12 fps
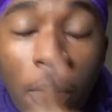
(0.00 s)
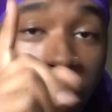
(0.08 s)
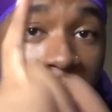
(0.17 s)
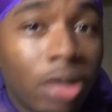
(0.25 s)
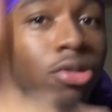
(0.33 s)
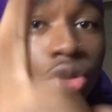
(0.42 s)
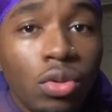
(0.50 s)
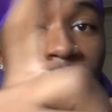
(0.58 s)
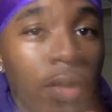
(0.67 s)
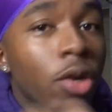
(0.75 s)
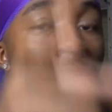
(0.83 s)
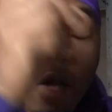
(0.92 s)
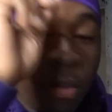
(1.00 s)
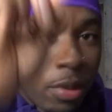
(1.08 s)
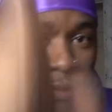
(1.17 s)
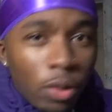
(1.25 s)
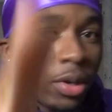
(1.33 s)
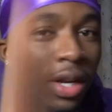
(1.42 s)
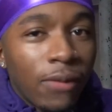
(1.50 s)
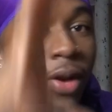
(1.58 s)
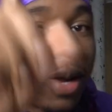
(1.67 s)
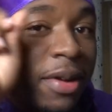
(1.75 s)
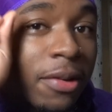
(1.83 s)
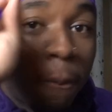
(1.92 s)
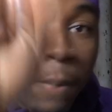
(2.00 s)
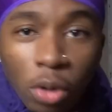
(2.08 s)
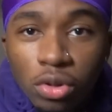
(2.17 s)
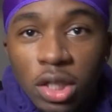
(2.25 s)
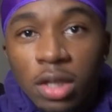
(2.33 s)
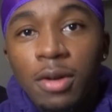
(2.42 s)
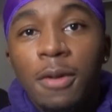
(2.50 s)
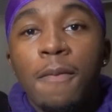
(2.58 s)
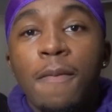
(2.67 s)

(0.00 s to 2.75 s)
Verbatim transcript: I'm probably going to shoot the video. But if you don't like the video, I'm not going to post it.